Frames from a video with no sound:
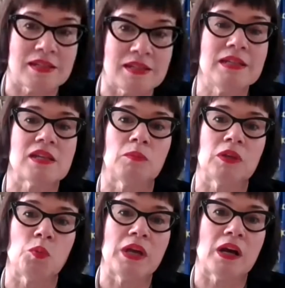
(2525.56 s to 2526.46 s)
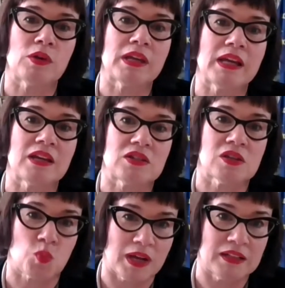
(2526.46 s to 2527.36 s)
indeed something we are looking at
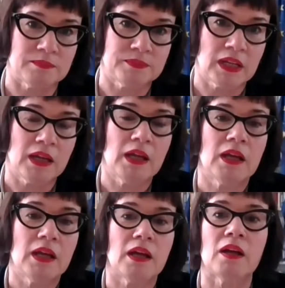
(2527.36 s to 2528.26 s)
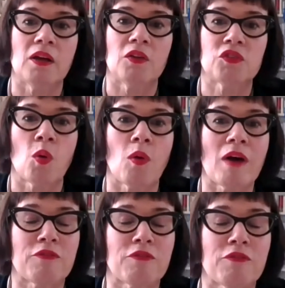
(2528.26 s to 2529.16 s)
as well.
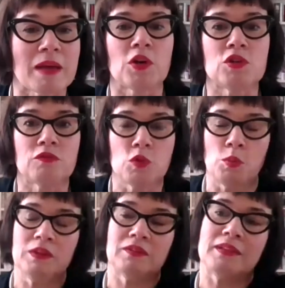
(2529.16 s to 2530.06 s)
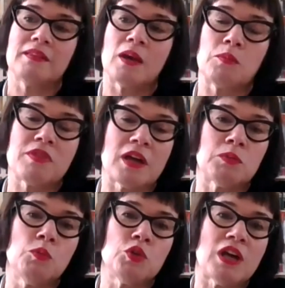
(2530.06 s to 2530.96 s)
So from that point of view, we think that with that,
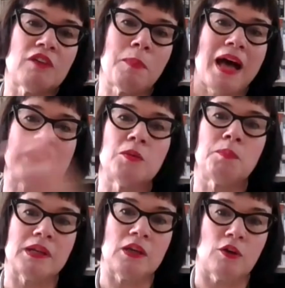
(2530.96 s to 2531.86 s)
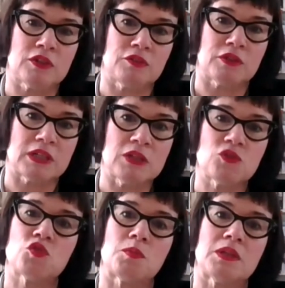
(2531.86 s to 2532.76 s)
we would have a panoply of different
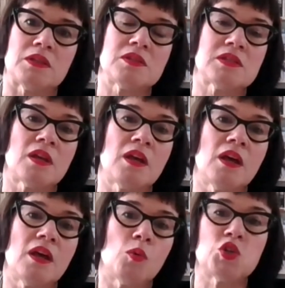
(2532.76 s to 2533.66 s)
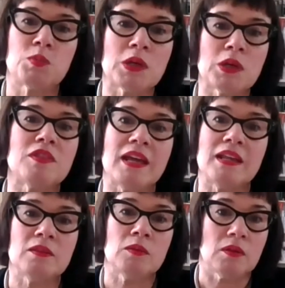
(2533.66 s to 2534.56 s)
instruments, which we could
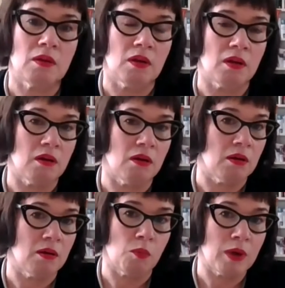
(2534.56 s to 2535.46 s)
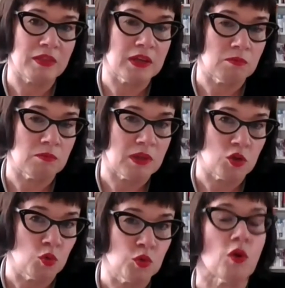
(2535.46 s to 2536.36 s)
then, where the
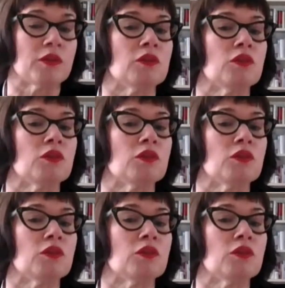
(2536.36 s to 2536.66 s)
use or the